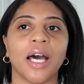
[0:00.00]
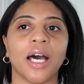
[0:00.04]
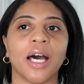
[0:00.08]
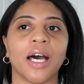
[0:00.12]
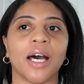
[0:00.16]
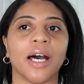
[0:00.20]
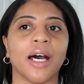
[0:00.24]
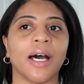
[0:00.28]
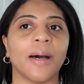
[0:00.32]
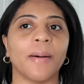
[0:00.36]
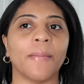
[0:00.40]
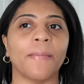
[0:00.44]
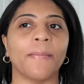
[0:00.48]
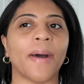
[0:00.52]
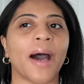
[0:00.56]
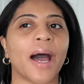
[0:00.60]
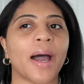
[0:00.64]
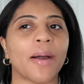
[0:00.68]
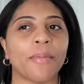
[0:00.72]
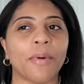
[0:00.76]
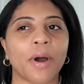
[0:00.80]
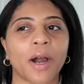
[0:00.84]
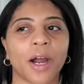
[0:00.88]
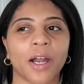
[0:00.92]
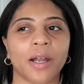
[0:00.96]
um, my
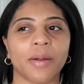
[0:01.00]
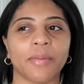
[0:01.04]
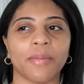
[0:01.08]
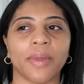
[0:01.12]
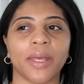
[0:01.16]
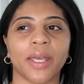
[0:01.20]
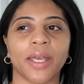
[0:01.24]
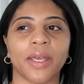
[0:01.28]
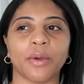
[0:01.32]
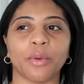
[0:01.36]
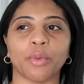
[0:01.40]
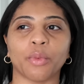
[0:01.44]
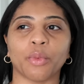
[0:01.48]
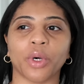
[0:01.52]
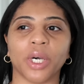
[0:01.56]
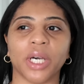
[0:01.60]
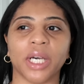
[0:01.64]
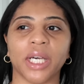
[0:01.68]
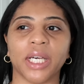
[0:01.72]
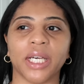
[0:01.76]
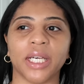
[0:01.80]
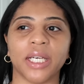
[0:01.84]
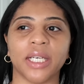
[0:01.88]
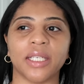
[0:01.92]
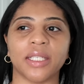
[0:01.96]
apartment
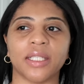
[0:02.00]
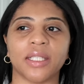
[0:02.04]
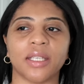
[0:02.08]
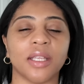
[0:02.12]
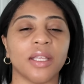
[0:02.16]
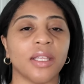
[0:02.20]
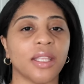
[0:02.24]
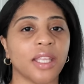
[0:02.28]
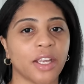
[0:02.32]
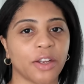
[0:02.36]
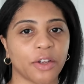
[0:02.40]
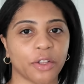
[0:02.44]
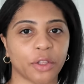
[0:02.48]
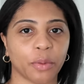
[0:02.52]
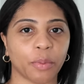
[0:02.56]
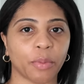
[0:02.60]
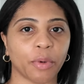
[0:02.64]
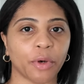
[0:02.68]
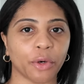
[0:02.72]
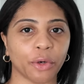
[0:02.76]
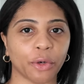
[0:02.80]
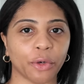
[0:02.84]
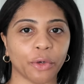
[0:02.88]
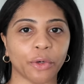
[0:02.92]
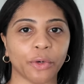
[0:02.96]
was near the
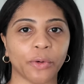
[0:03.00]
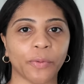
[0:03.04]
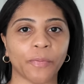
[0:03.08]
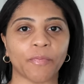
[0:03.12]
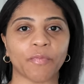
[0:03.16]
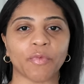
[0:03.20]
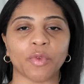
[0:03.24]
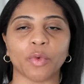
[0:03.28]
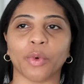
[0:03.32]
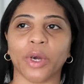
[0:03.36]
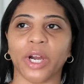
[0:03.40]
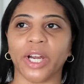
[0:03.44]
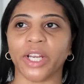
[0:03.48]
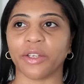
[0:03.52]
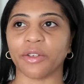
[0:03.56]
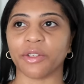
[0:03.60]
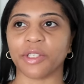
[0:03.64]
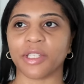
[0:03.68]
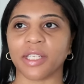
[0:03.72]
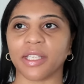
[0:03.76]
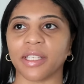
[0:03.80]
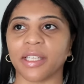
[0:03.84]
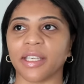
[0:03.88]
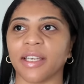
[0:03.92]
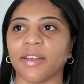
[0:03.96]
pool where I used
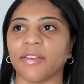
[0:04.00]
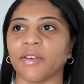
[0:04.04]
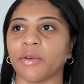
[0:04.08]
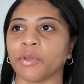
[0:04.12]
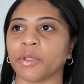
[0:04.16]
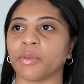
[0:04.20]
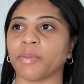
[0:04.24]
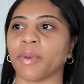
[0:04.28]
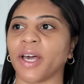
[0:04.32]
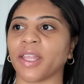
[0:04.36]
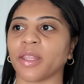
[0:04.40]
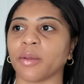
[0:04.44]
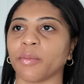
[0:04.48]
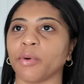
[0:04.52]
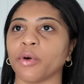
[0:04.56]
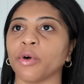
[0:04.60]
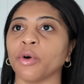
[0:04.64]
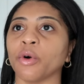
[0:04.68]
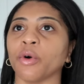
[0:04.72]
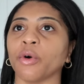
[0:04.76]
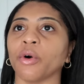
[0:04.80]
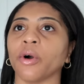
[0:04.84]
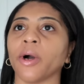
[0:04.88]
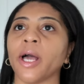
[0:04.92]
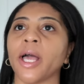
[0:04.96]
to live. It was by the
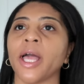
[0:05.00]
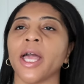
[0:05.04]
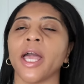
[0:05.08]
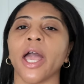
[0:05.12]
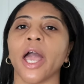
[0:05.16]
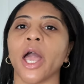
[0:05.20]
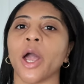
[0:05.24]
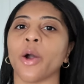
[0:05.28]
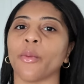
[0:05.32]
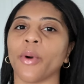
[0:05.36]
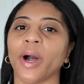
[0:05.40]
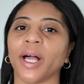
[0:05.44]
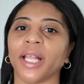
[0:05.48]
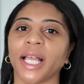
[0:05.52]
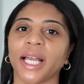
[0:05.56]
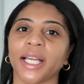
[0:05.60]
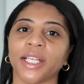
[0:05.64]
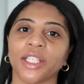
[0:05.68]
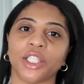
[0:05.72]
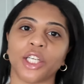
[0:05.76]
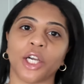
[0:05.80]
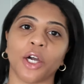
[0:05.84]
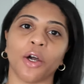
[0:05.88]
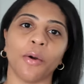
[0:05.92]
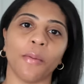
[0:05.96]
pool. And while I
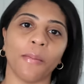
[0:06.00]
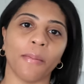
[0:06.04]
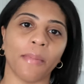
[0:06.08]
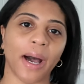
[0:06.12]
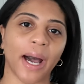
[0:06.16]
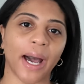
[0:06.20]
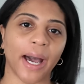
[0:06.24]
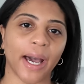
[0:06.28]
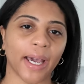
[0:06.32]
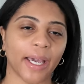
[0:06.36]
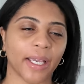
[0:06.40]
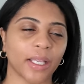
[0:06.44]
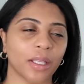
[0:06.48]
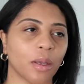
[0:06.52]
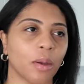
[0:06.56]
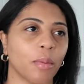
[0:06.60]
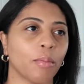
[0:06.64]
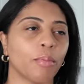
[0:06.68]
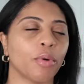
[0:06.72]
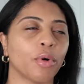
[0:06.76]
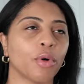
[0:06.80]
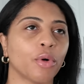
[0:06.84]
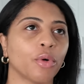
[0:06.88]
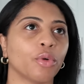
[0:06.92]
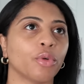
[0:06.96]
don't mind
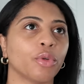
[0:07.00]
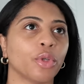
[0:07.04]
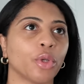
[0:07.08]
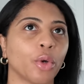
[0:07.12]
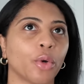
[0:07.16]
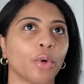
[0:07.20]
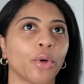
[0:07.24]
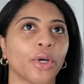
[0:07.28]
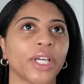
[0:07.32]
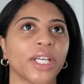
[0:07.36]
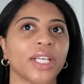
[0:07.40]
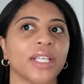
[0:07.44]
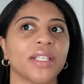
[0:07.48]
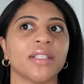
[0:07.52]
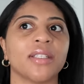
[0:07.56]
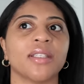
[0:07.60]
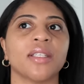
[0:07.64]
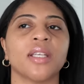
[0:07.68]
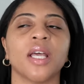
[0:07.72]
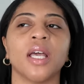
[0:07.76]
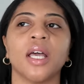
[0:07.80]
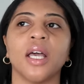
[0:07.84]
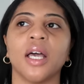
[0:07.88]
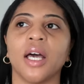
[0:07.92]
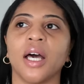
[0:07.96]
pool noise,
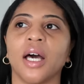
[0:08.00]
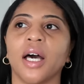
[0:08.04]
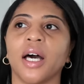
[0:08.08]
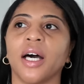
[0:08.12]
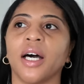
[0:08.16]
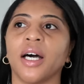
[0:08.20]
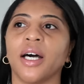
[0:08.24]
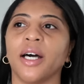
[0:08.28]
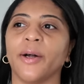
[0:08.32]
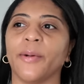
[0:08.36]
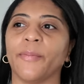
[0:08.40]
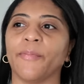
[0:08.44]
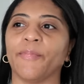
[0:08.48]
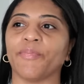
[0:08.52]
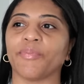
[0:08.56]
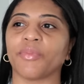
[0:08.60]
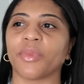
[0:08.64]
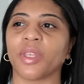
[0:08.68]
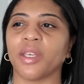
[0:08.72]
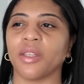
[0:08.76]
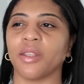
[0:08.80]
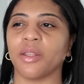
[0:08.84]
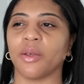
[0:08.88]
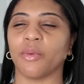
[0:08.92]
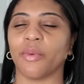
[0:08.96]
um,
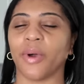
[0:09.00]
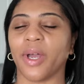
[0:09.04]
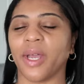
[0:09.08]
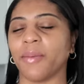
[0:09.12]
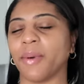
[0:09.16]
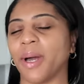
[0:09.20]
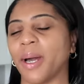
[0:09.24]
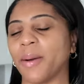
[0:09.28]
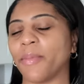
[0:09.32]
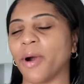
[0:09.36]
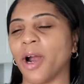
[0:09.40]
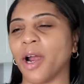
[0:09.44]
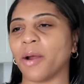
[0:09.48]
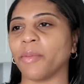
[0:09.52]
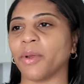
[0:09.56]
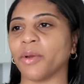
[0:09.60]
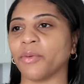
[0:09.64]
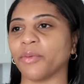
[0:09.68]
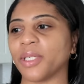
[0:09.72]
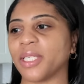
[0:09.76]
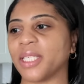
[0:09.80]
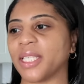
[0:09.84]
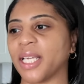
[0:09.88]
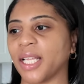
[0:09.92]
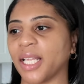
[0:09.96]
the way my apartment
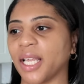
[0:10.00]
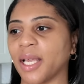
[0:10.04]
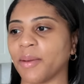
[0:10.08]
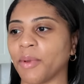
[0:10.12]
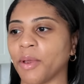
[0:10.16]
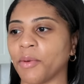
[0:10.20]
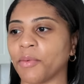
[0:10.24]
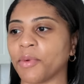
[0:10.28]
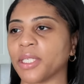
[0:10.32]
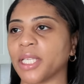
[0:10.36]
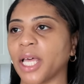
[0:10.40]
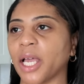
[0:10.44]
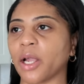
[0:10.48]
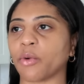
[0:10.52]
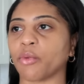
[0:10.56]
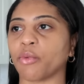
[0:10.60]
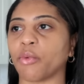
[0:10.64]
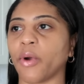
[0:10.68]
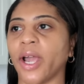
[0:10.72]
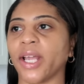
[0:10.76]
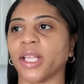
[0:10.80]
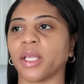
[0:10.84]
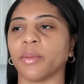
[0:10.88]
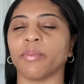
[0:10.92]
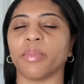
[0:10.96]
was set up, it was like
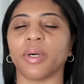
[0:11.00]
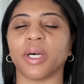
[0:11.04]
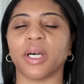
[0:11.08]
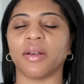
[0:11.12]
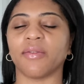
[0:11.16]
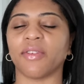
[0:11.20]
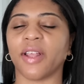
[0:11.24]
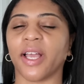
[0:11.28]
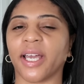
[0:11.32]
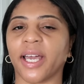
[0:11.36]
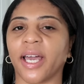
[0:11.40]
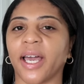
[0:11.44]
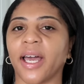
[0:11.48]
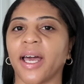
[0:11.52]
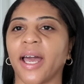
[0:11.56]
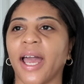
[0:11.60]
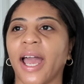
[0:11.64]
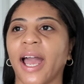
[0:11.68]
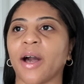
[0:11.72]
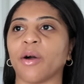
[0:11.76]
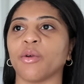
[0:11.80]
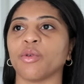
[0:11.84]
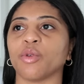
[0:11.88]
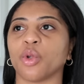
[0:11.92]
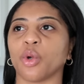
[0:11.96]
right above like an
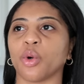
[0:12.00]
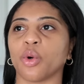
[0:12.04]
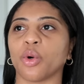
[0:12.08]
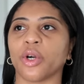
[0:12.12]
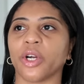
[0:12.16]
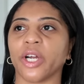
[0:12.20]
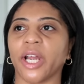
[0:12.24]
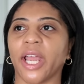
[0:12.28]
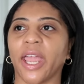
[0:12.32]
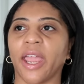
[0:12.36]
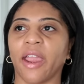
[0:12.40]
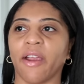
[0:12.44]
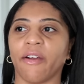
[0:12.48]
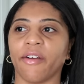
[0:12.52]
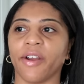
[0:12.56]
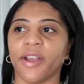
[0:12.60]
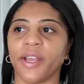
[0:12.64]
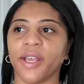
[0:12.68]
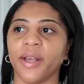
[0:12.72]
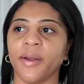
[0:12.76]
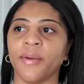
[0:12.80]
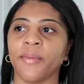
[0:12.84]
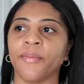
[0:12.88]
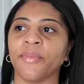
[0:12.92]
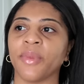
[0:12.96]
outdoor
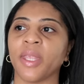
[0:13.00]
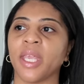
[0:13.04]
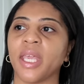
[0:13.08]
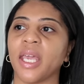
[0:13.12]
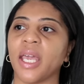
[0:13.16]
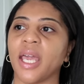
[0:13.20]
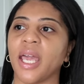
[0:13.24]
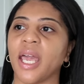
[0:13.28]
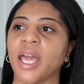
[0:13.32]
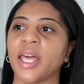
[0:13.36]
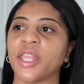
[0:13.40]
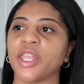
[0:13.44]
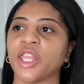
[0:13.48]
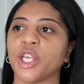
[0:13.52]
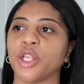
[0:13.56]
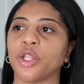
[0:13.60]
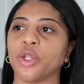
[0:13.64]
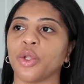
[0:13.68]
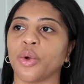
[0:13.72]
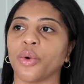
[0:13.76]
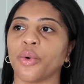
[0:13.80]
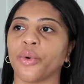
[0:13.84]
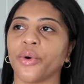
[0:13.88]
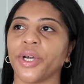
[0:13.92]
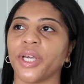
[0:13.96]
area and the
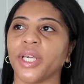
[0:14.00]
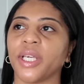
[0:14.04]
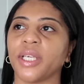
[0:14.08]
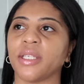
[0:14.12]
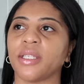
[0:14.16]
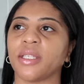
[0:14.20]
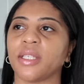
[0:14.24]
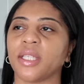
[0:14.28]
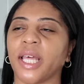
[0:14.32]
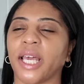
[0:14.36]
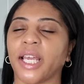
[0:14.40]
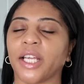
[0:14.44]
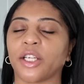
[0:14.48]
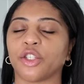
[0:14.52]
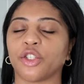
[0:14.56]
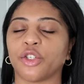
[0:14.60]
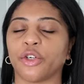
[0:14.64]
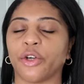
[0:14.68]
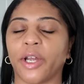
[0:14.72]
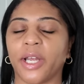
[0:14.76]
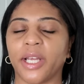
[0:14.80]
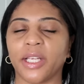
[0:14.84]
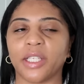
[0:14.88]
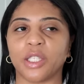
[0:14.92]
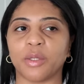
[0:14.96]
noise like
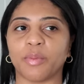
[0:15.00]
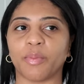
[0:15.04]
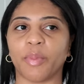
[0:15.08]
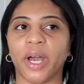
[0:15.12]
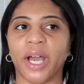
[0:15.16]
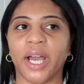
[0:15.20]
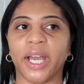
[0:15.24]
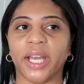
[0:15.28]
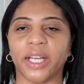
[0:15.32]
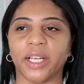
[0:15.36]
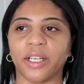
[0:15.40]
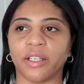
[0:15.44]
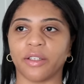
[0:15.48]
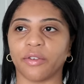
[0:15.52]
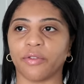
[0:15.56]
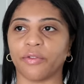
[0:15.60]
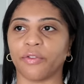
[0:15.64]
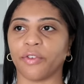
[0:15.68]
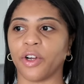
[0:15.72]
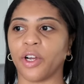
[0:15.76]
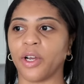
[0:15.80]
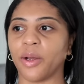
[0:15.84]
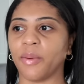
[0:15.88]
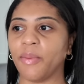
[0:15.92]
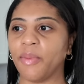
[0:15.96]
transpired
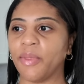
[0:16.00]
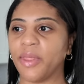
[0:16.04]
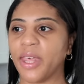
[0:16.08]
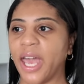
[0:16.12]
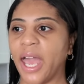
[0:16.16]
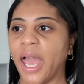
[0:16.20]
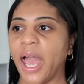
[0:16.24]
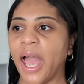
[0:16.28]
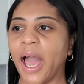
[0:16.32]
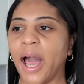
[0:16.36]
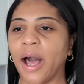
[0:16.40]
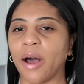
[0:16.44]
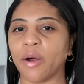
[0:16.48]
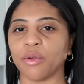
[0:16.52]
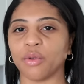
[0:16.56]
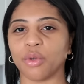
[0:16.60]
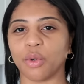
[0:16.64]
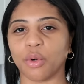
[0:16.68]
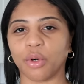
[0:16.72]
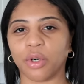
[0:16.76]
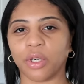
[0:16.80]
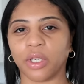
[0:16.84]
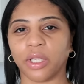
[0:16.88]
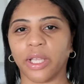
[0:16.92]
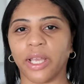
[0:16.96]
from that
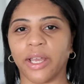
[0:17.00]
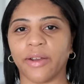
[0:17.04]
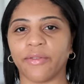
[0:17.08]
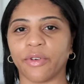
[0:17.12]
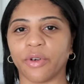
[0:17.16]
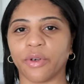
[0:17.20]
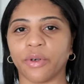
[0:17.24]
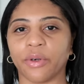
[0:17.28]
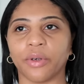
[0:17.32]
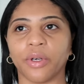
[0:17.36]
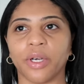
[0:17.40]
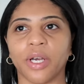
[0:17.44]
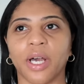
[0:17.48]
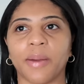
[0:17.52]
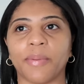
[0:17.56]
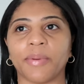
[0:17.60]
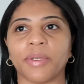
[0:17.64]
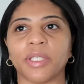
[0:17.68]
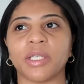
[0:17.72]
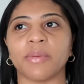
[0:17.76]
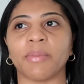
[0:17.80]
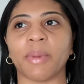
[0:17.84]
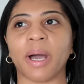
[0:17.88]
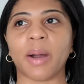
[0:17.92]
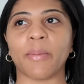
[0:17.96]
outdoor level up
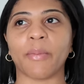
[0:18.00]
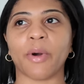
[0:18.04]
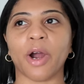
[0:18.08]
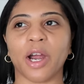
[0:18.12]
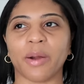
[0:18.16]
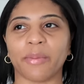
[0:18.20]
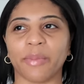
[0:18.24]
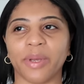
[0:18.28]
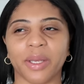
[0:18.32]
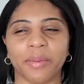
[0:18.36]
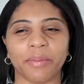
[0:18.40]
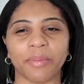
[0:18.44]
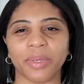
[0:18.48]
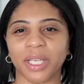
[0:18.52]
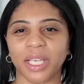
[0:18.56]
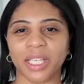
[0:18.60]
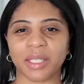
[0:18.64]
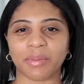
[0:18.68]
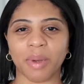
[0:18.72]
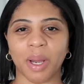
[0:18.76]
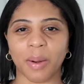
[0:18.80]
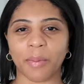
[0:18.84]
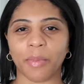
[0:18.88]
into my apartment because my